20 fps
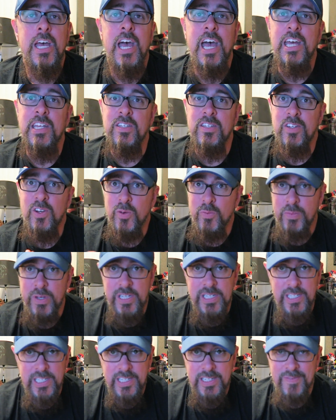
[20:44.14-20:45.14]
has no
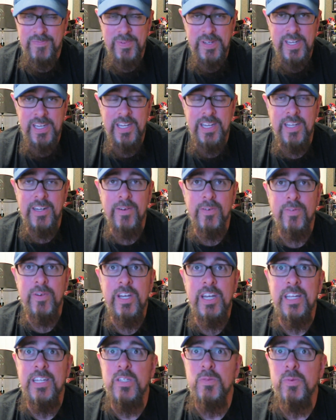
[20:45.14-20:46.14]
business being in a
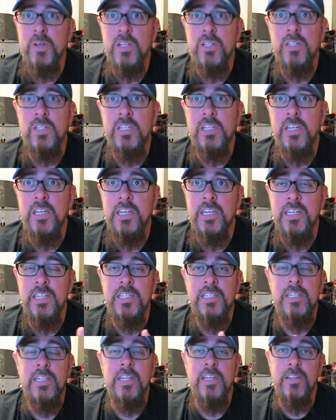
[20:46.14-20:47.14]
ring, especially
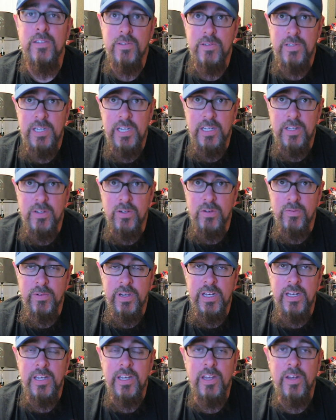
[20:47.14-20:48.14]
against The Undertaker,
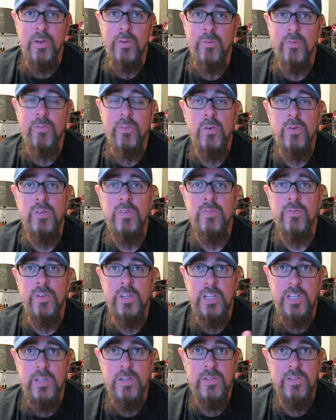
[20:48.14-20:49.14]
when, you know, folks for
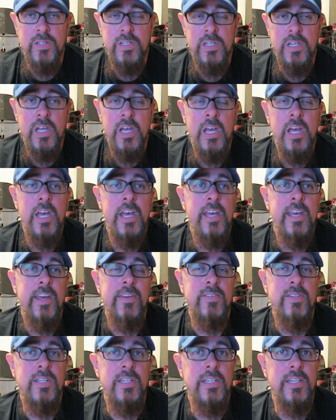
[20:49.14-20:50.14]
years
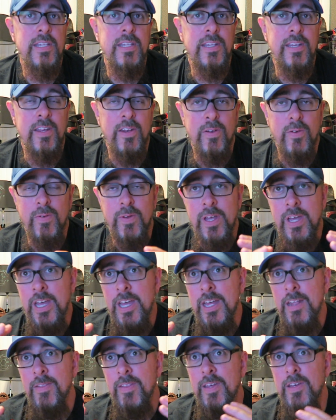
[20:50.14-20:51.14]
have said that, you know,
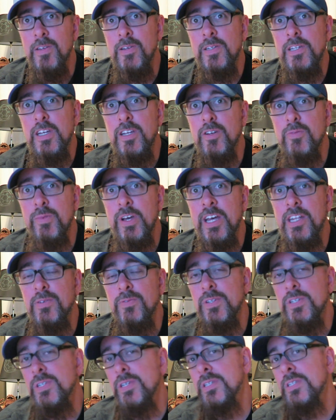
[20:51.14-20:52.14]
The Undertaker match
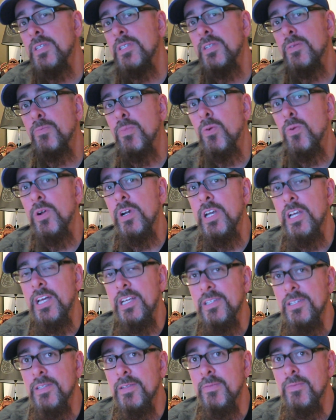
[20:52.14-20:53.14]
was just as important
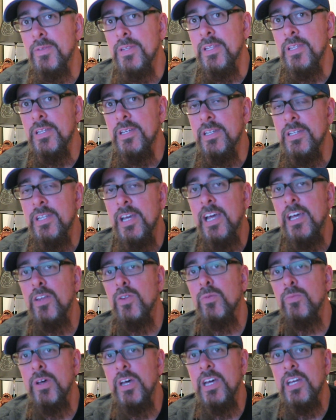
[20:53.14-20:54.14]
as the
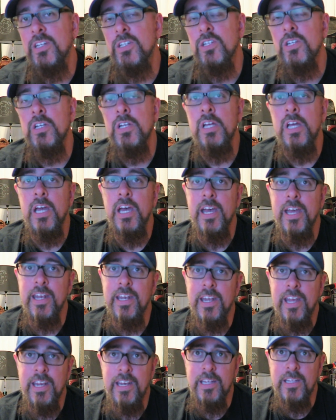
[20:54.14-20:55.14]
title match
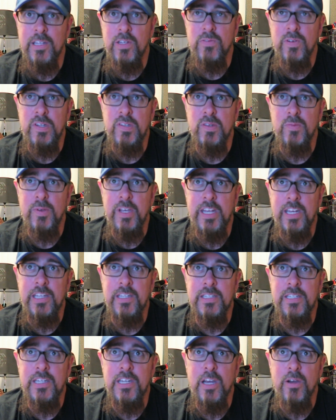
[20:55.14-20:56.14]
at any of these
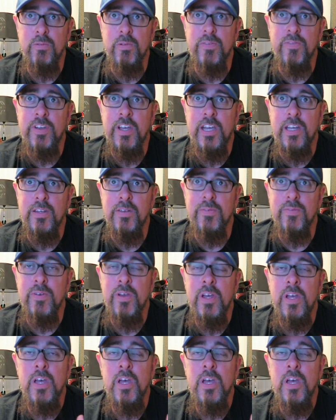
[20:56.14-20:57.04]
WrestleManias, and now we've kind of